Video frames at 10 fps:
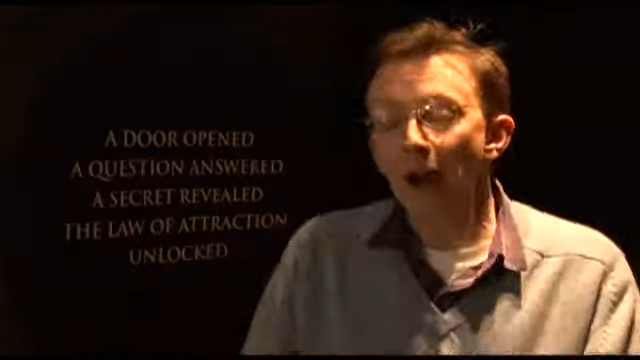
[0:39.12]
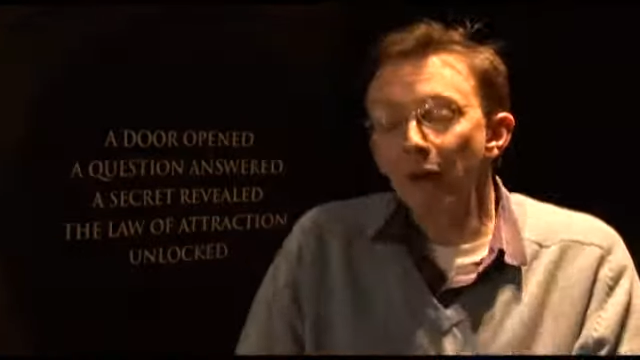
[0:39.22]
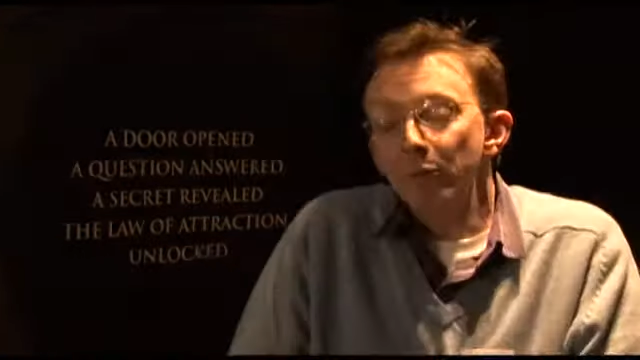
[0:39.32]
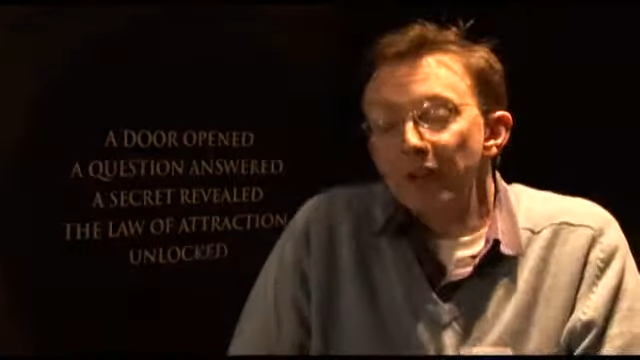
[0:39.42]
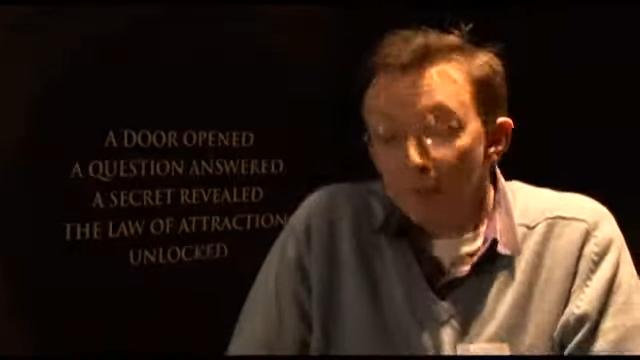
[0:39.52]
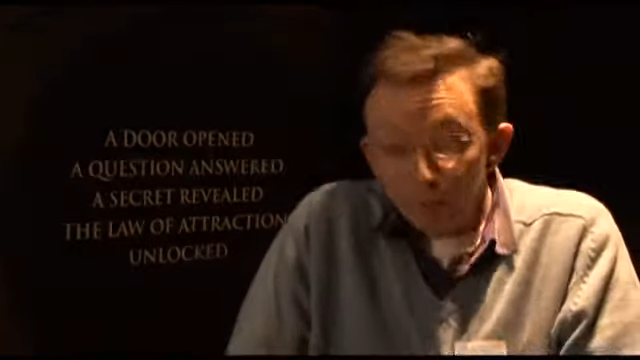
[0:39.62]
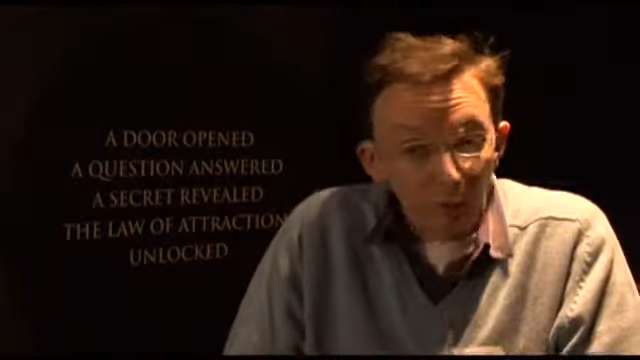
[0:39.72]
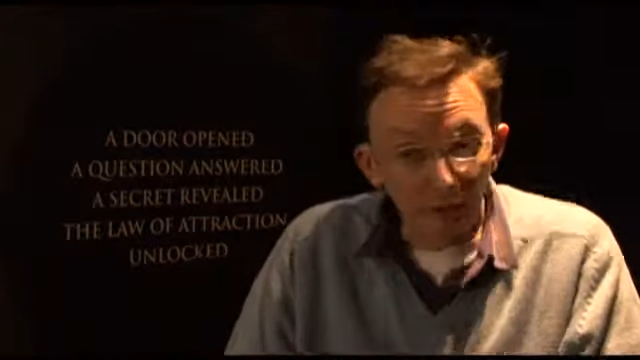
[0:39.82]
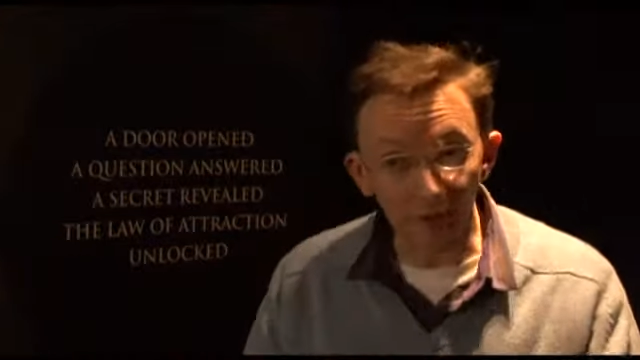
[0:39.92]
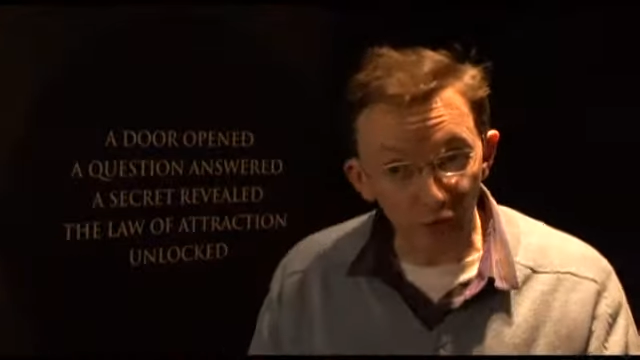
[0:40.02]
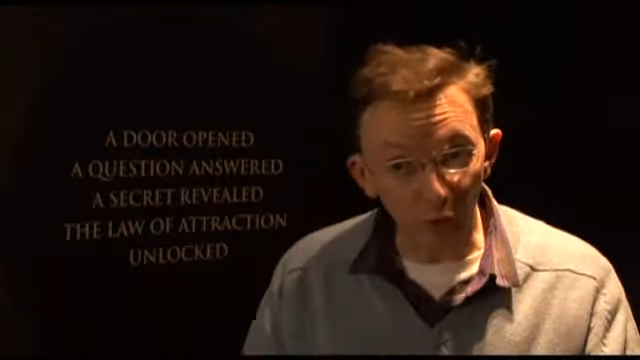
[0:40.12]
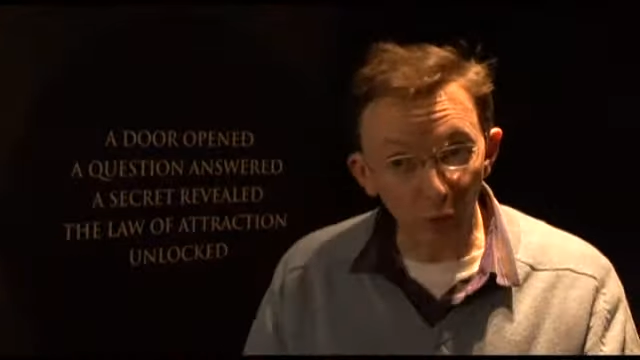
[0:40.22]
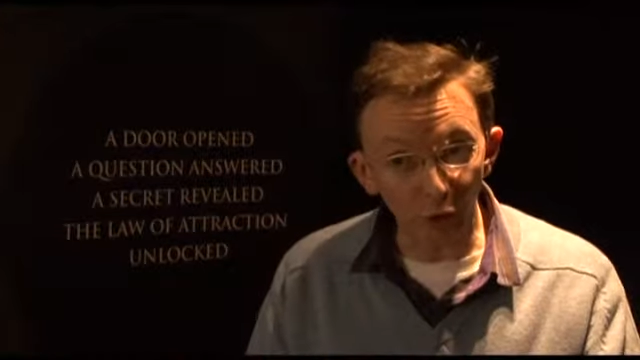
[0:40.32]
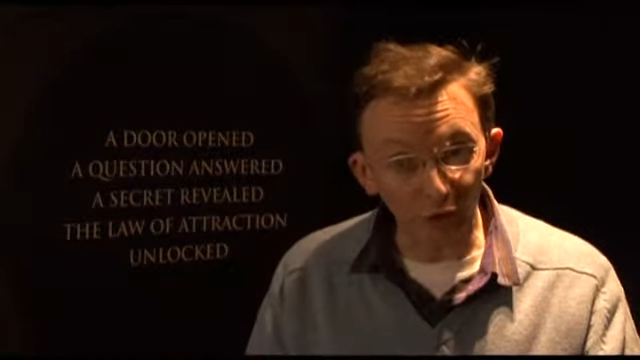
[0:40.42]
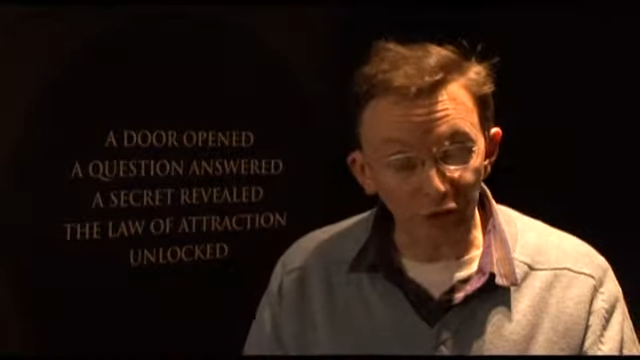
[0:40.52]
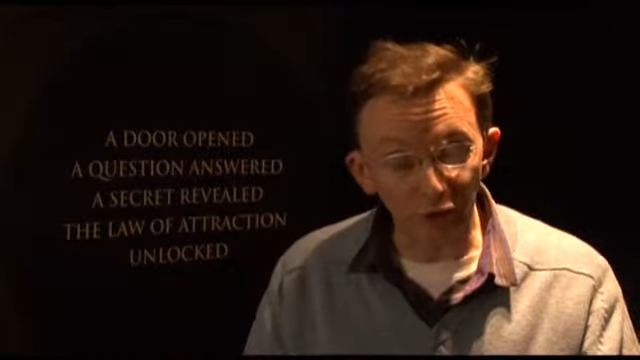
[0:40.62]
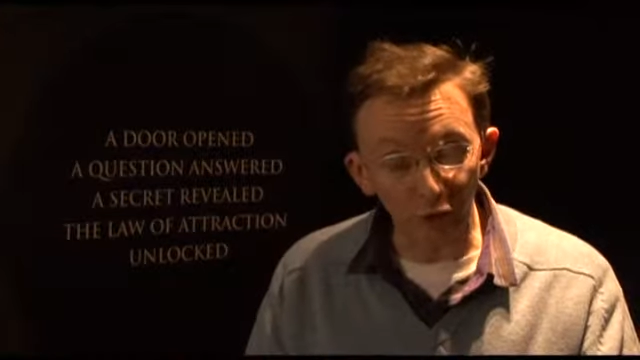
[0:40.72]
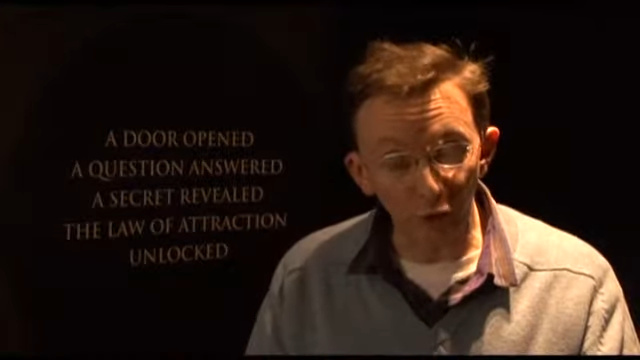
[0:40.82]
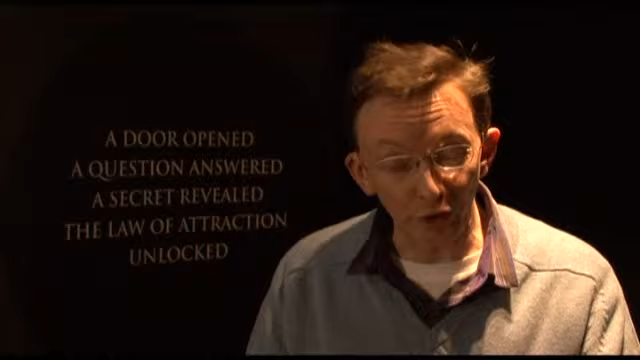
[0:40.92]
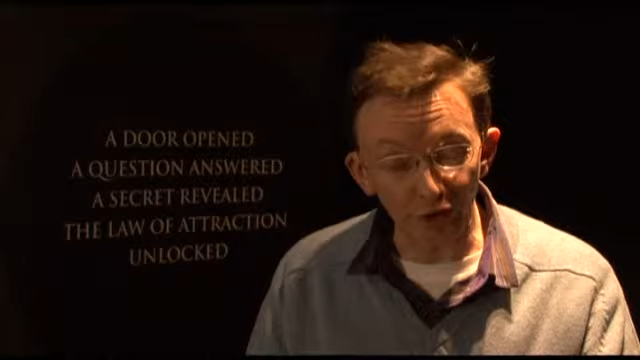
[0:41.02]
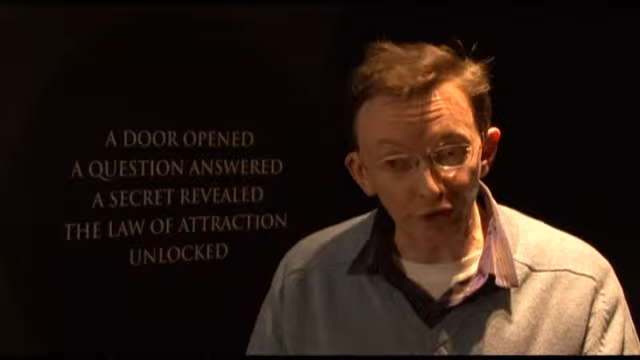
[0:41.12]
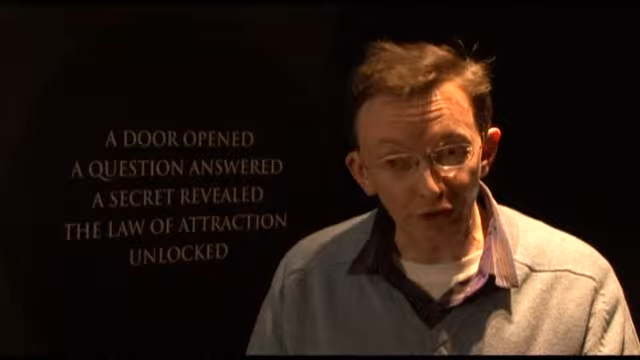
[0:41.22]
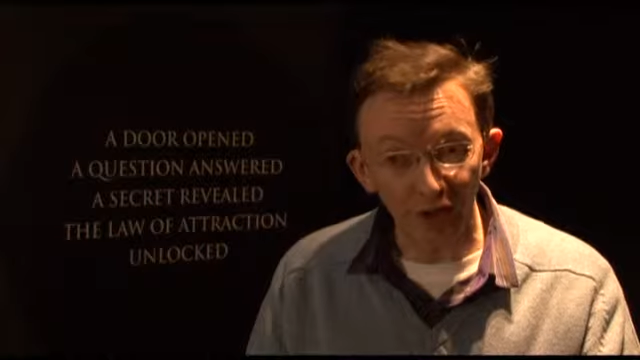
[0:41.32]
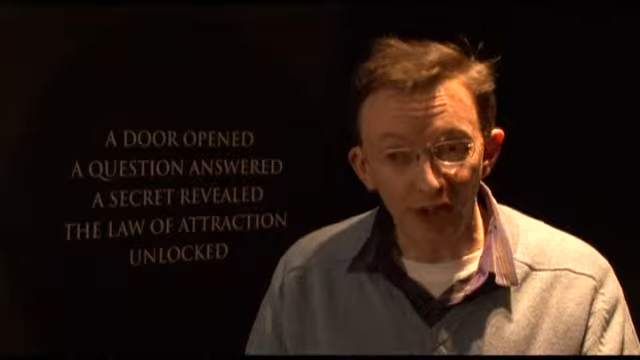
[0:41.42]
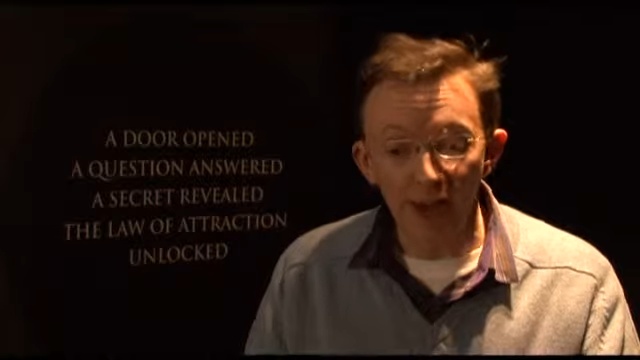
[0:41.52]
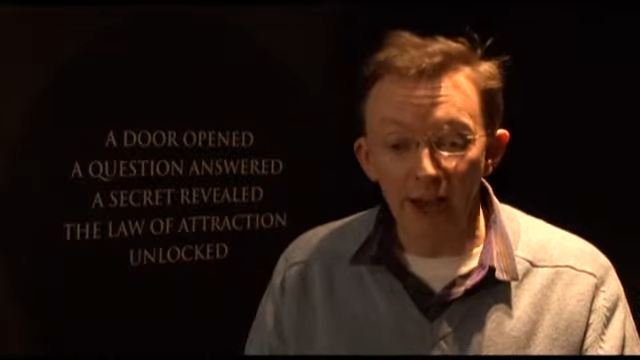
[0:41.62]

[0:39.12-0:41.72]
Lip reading: I've been implementing what Christine taught us,